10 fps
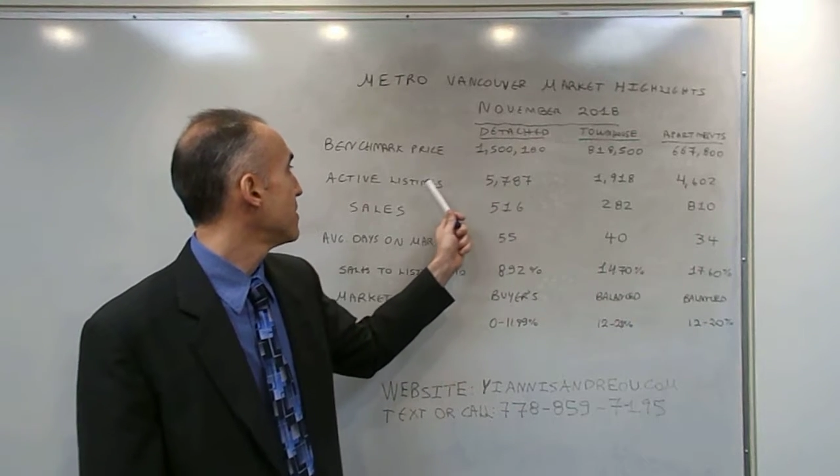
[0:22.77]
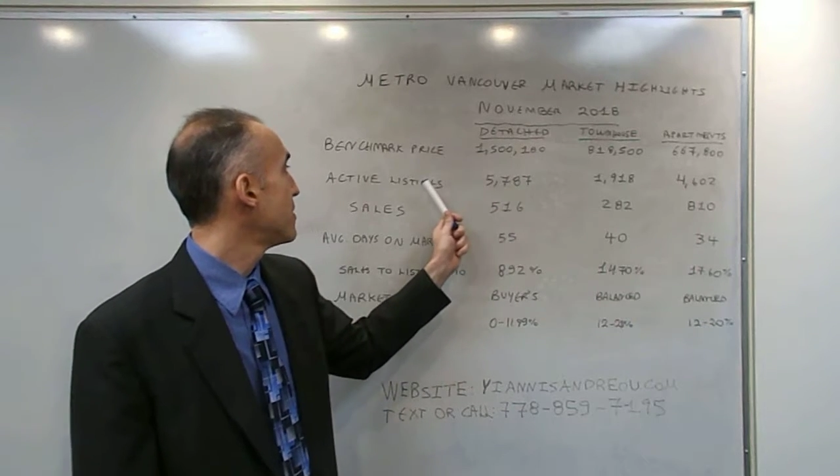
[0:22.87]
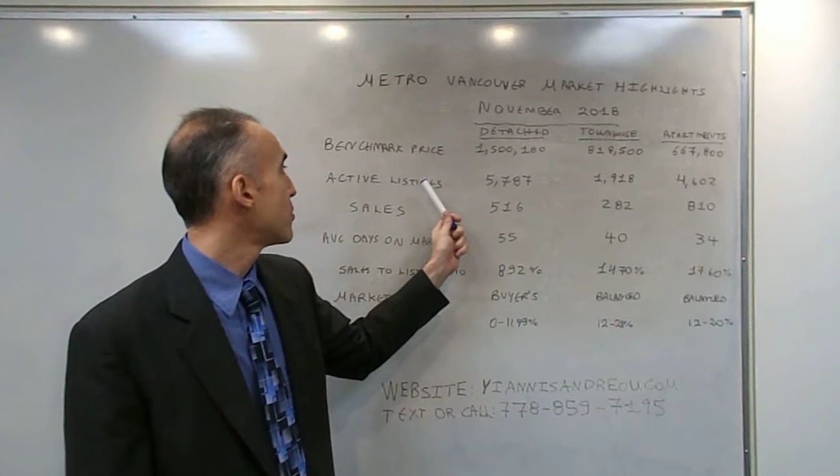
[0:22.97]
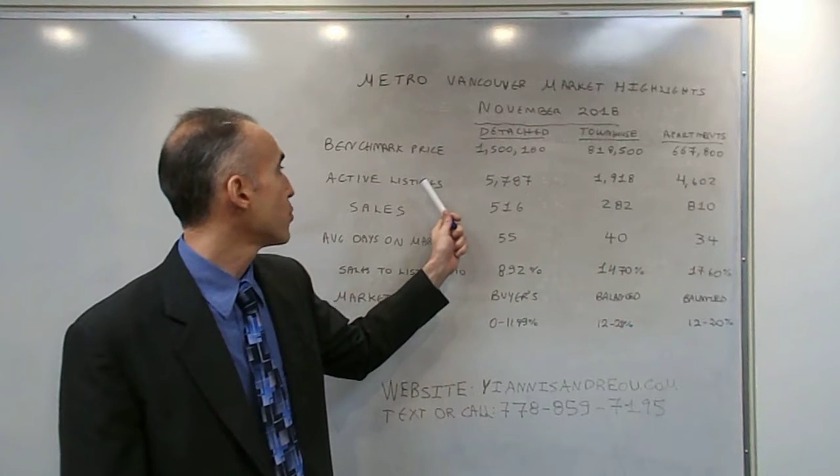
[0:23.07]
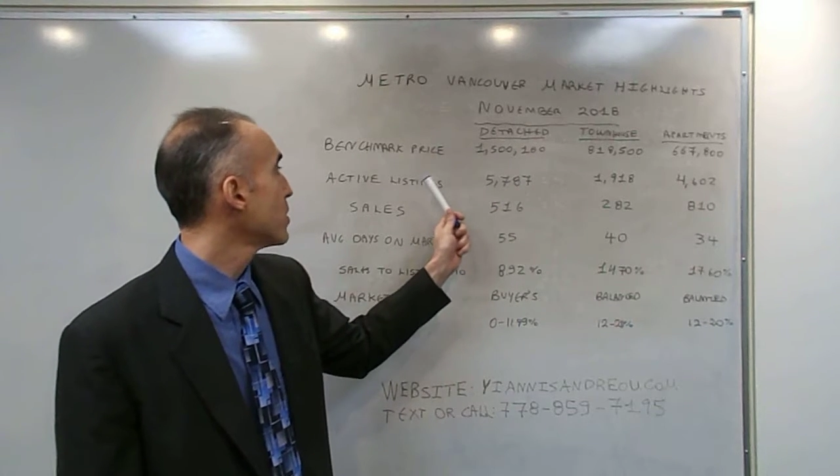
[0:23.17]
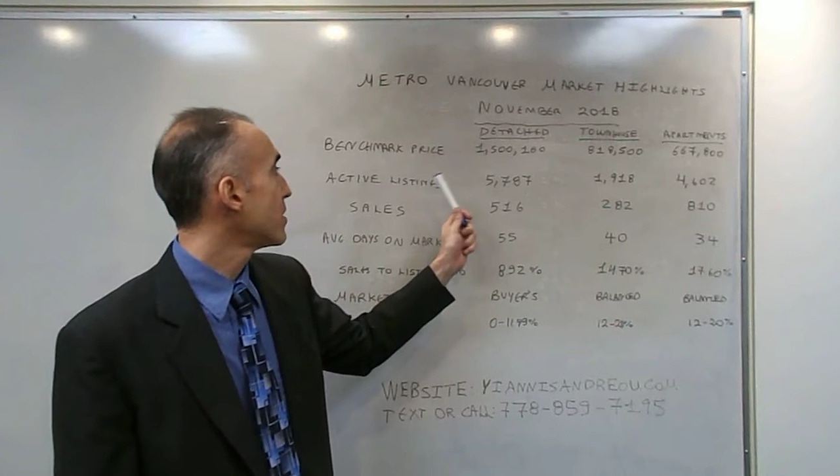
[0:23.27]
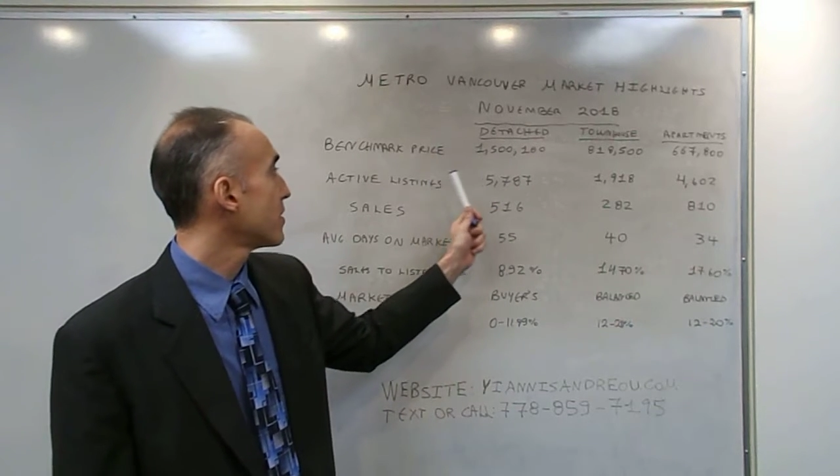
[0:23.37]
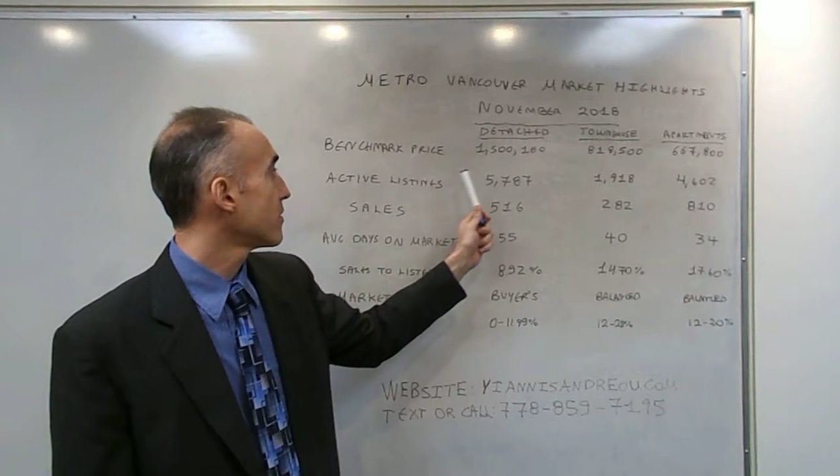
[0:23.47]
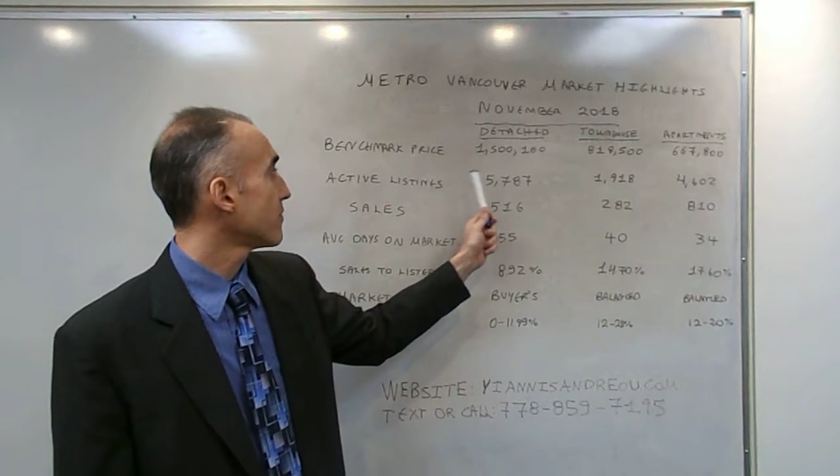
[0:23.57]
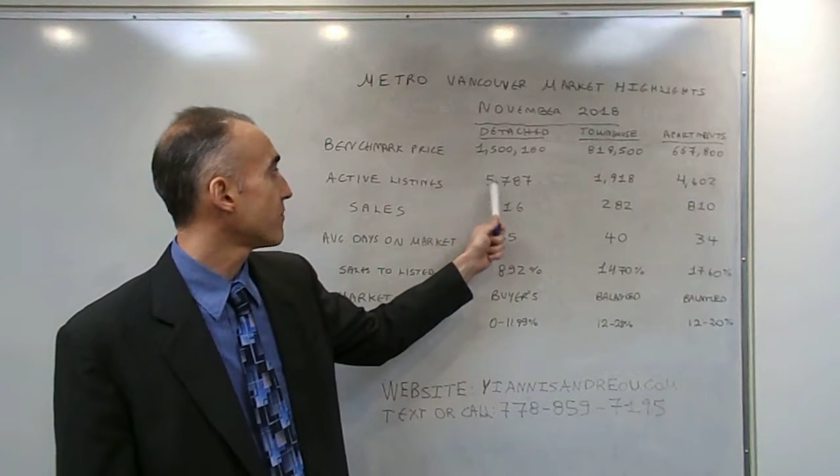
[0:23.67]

There were